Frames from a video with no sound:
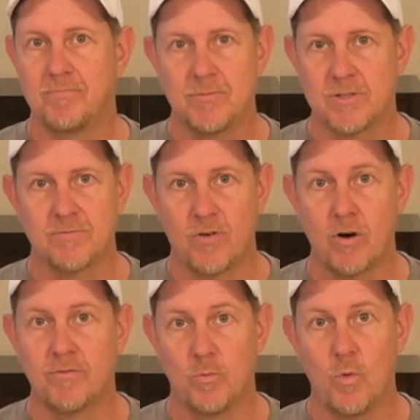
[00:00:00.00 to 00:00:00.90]
It's
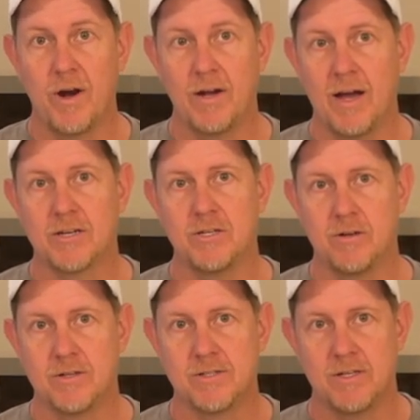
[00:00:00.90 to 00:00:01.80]
far from white, actually. You
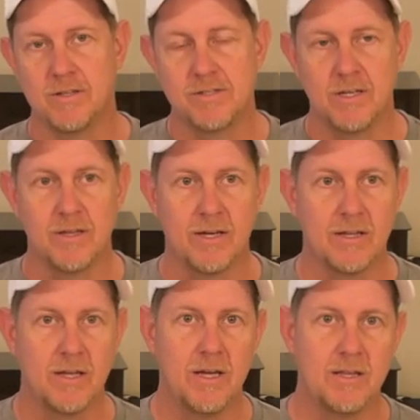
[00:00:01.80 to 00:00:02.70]
can see the ceiling
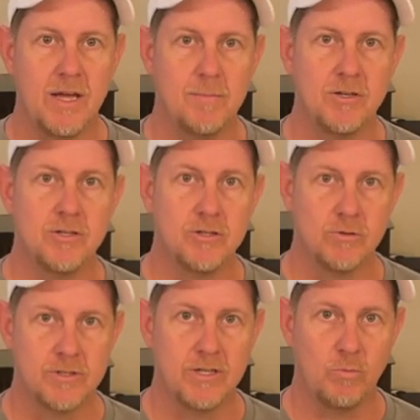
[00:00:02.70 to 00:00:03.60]
in the images. You'll
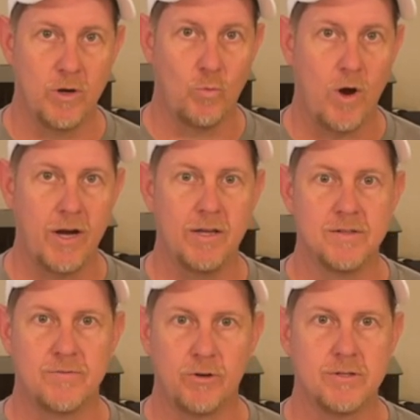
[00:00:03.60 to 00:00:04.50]
see what white
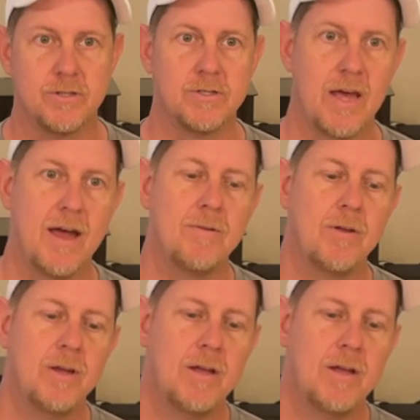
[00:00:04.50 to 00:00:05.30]
is versus that.